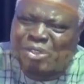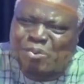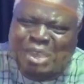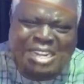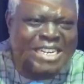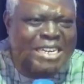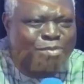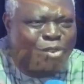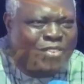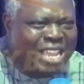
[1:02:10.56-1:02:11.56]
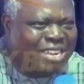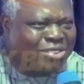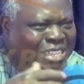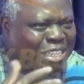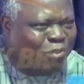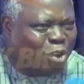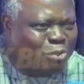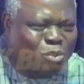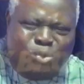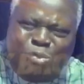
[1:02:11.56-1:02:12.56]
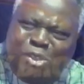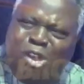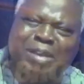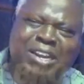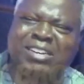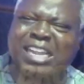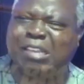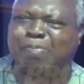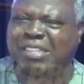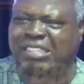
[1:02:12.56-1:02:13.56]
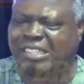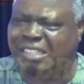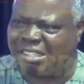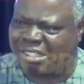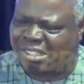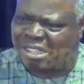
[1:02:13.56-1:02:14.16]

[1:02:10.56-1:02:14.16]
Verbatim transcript: When he removes the anointing from you, you become an ordinary person.